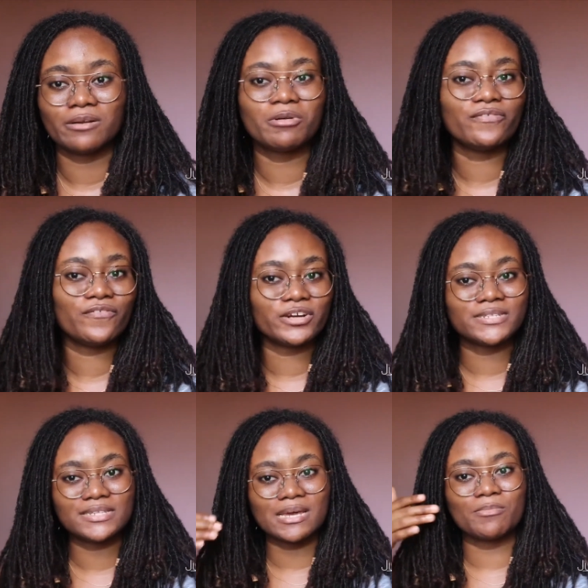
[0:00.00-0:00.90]
but
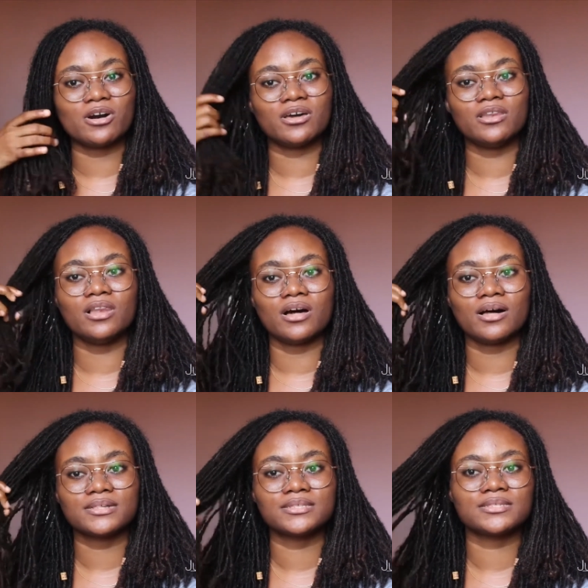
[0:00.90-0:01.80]
first time on
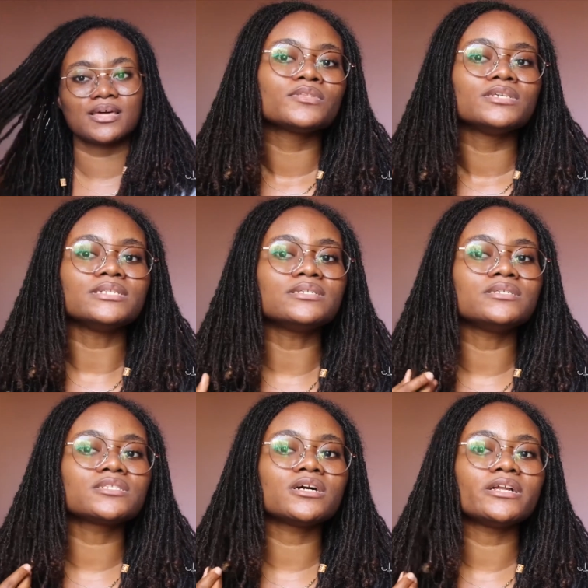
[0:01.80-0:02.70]
locks. You see
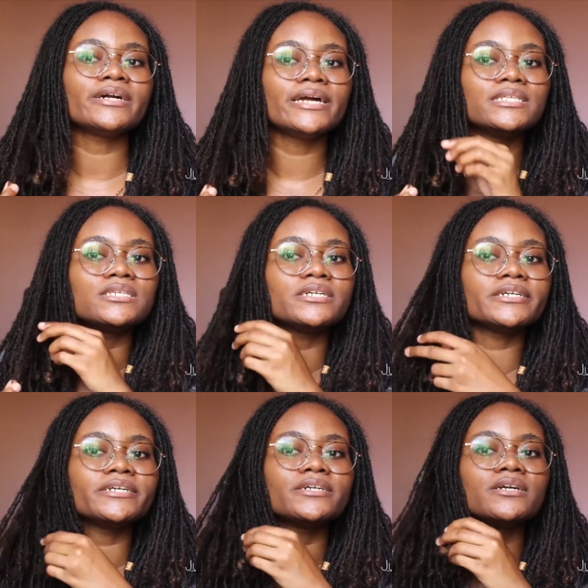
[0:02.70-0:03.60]
this color right here?